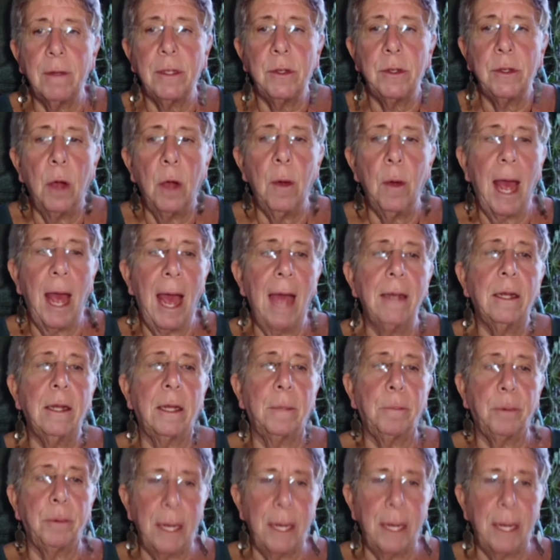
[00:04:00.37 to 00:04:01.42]
no adult
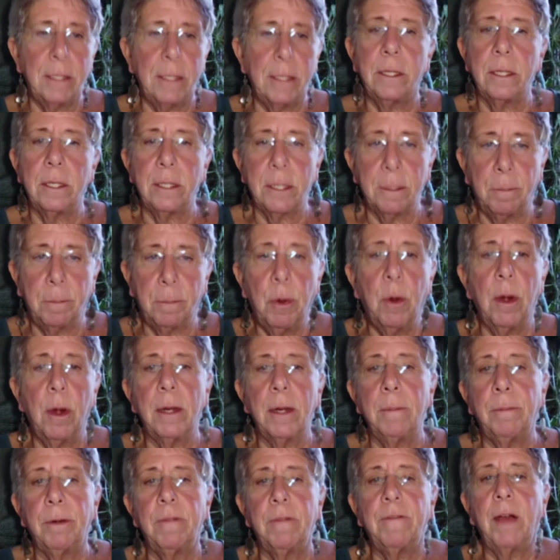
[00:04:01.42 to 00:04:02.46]
present to support and
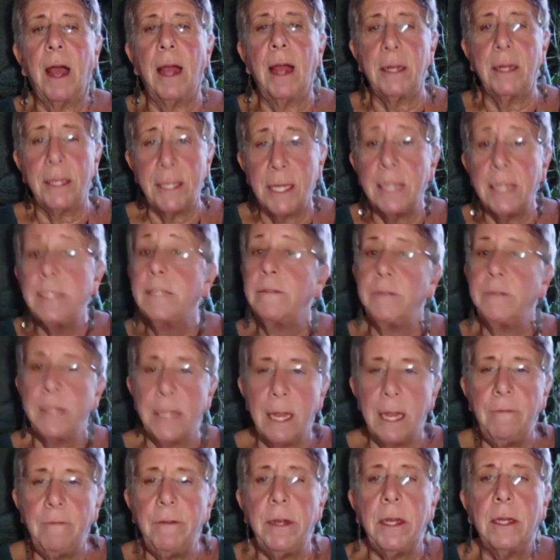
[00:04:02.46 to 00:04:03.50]
provide a sense of
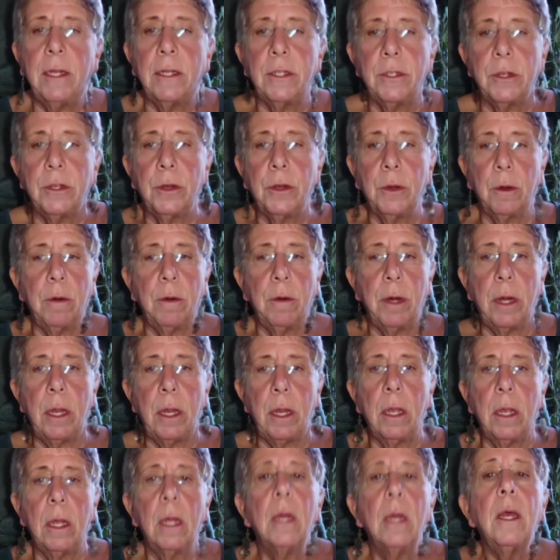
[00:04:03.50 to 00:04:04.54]
safety and security
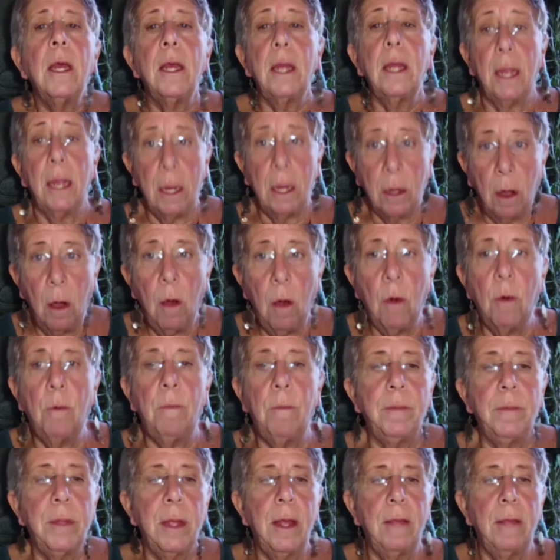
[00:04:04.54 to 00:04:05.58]
in a home
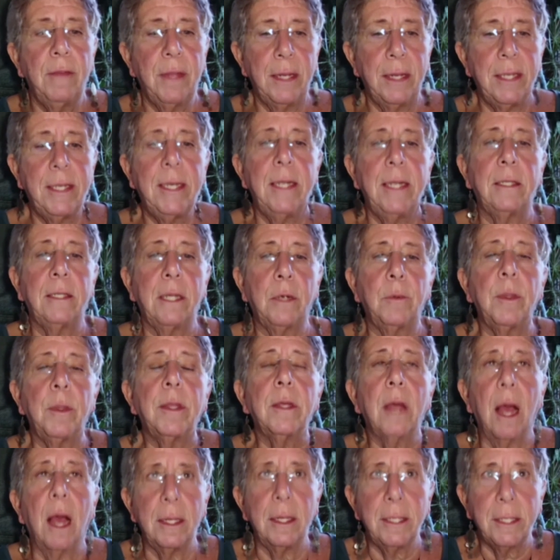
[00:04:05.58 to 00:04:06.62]
that's dealing with
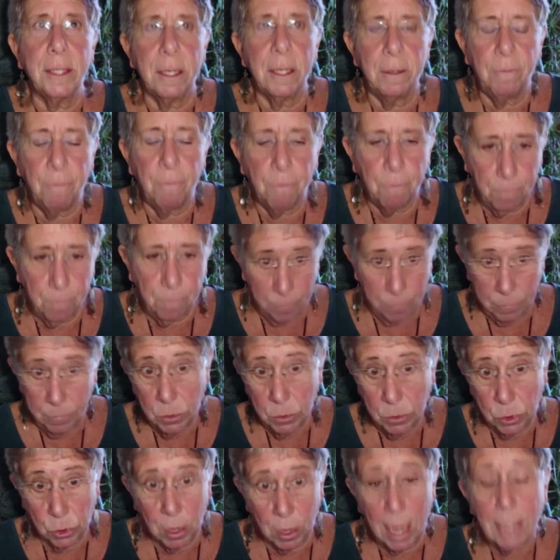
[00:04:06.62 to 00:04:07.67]
constant
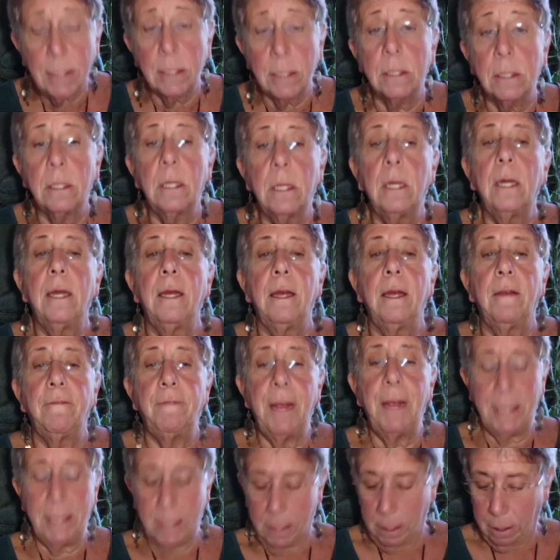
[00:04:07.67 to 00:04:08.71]
stress,
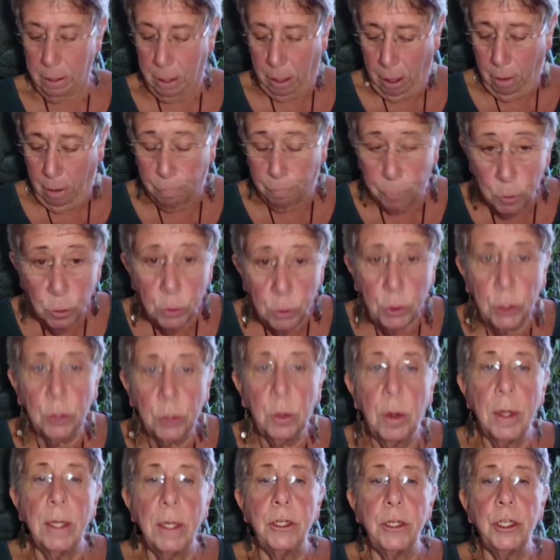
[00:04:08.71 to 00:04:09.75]
facing food
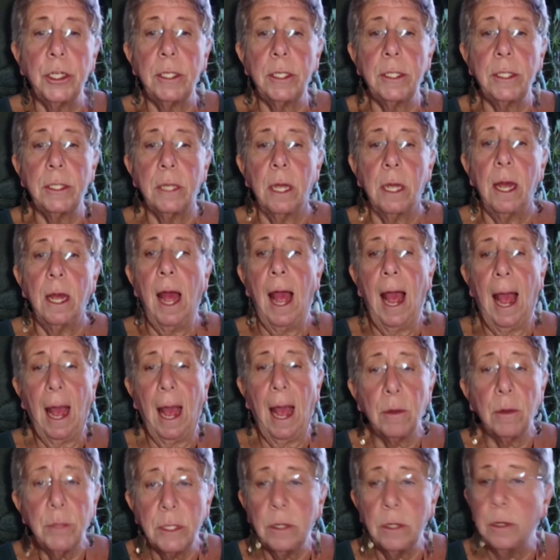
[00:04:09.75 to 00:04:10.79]
shortages,
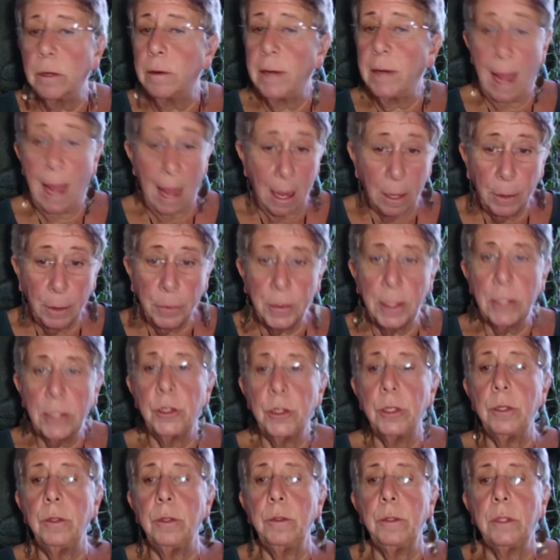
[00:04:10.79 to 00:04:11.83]
housing or health
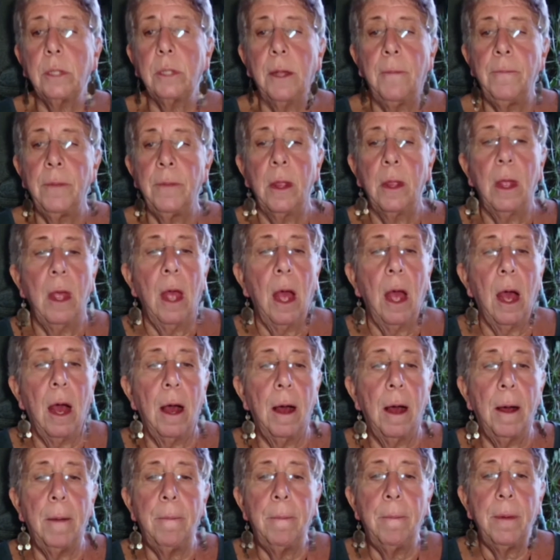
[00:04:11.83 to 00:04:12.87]
issues.
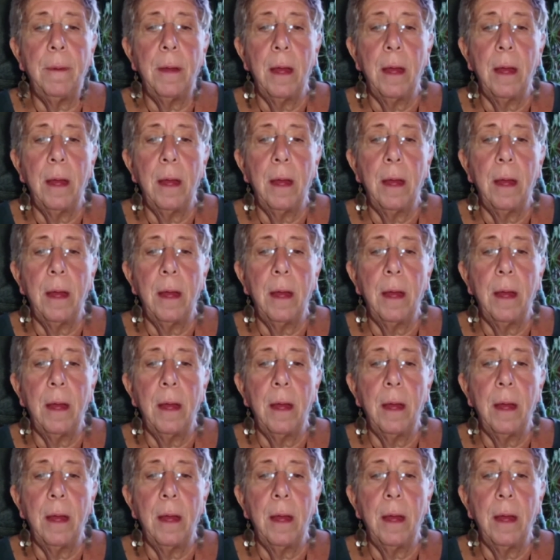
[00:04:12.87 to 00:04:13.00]
Um,